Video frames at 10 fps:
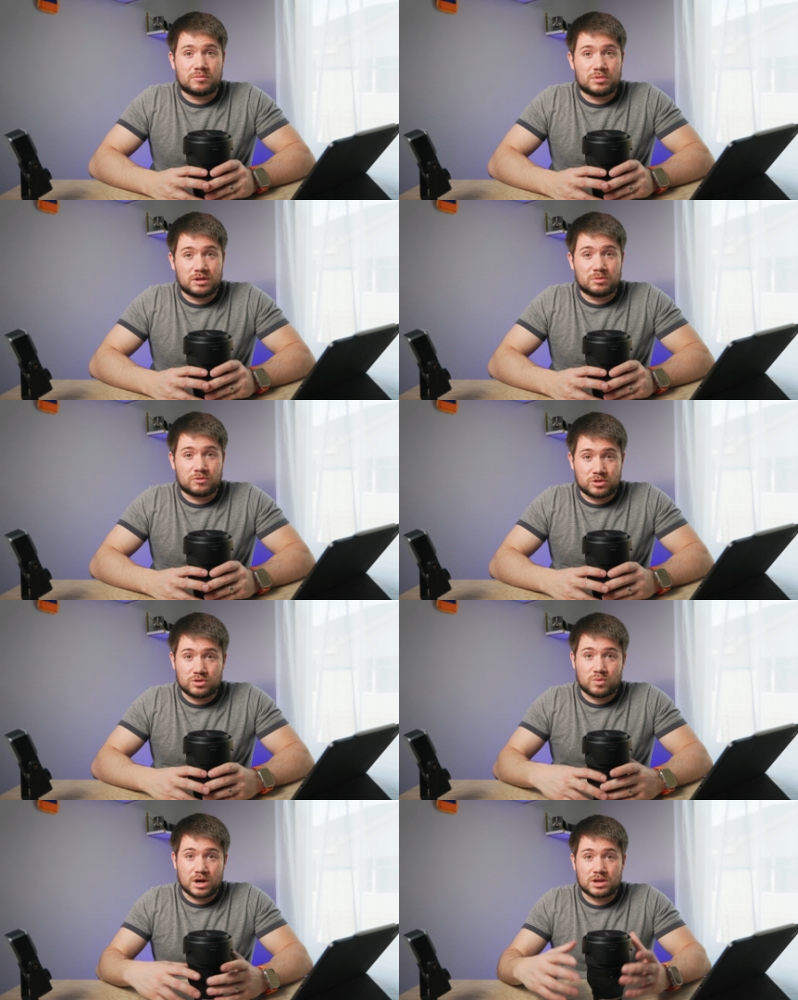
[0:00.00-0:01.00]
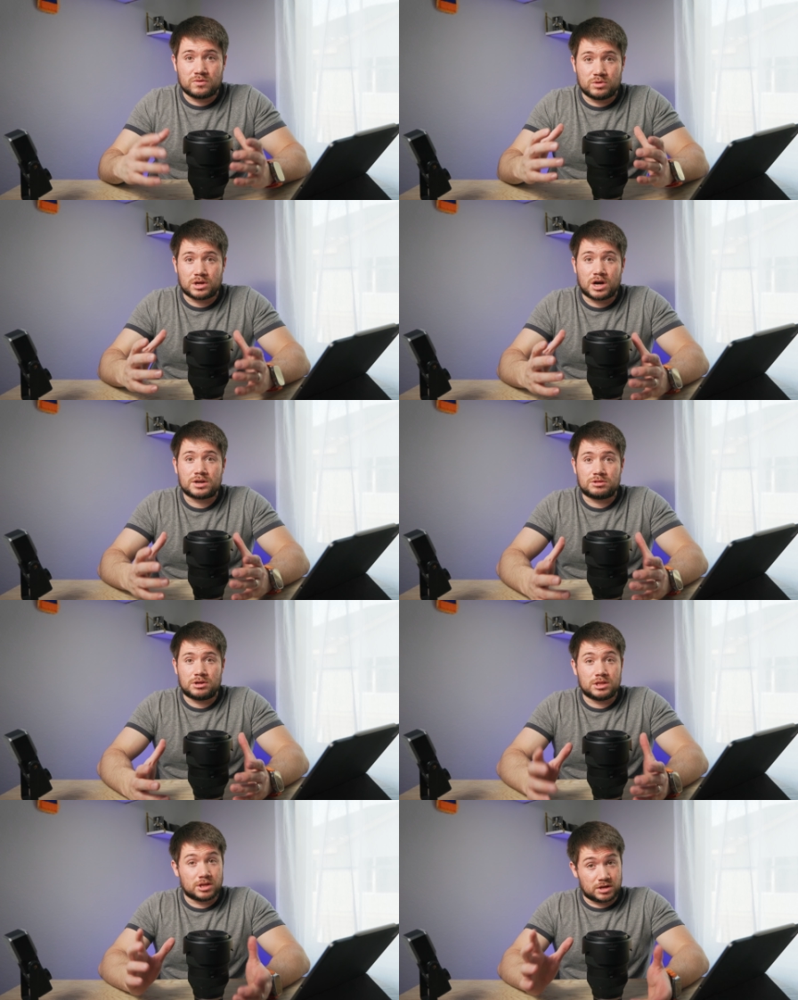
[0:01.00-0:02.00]
Believe me, when you're walking with
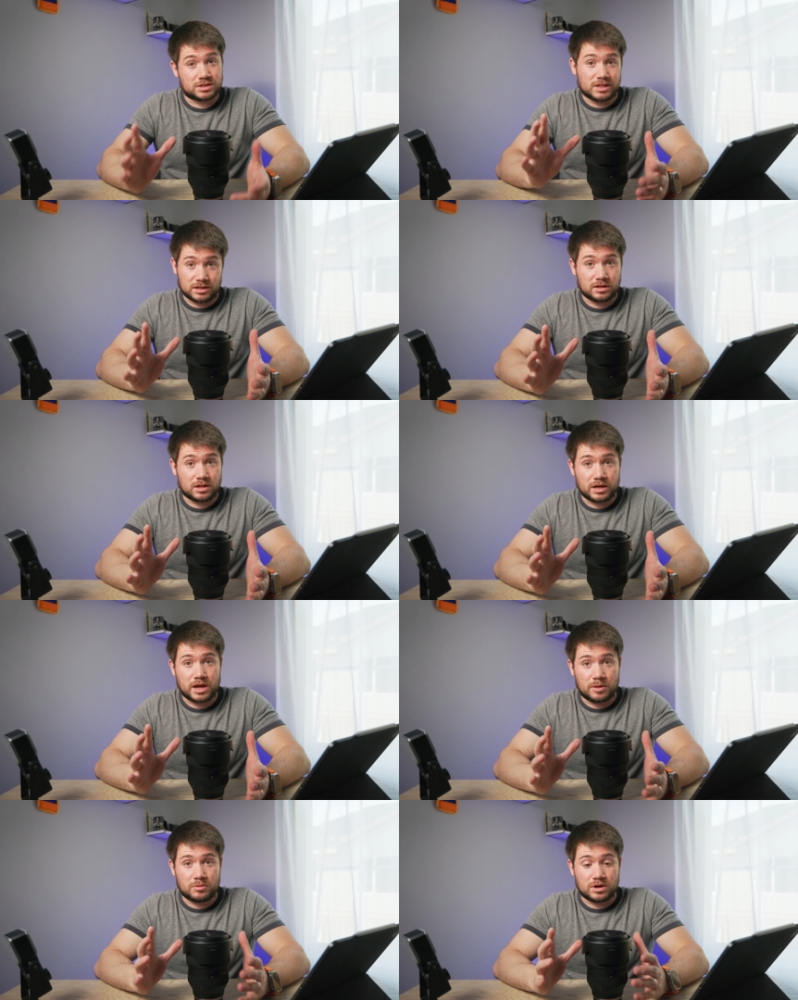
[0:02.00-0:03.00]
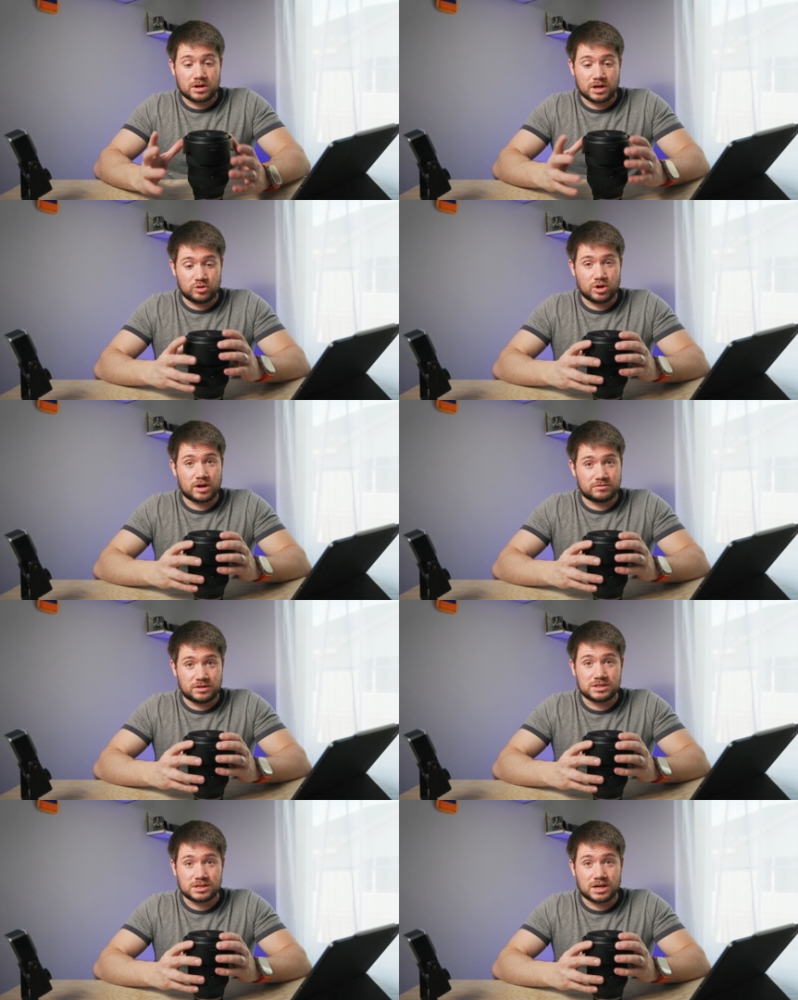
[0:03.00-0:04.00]
R3 that is not a light camera and you have
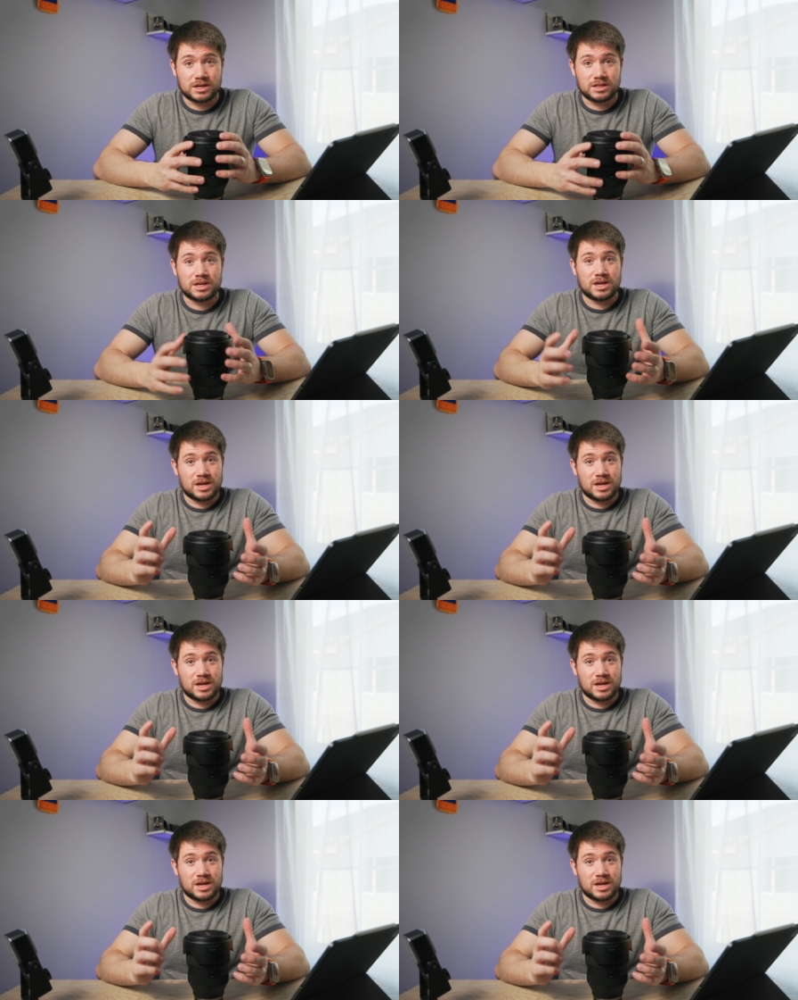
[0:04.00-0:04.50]
this on it,